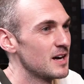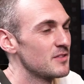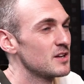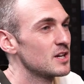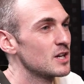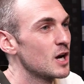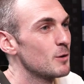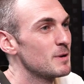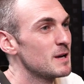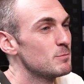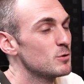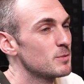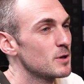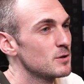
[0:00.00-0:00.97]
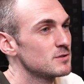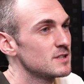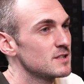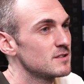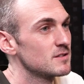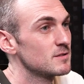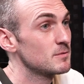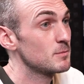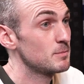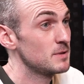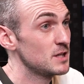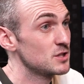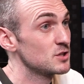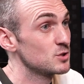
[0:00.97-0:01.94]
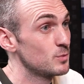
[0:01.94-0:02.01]
I think a lot of people posted
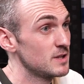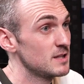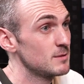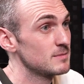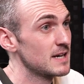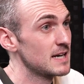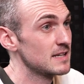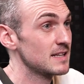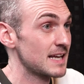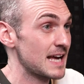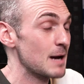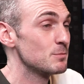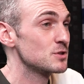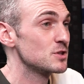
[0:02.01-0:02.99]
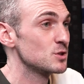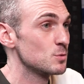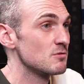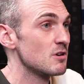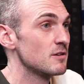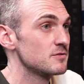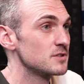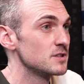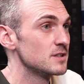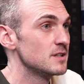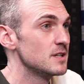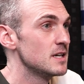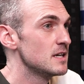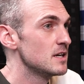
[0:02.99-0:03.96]
pictures with him, Dad, and the captions were often,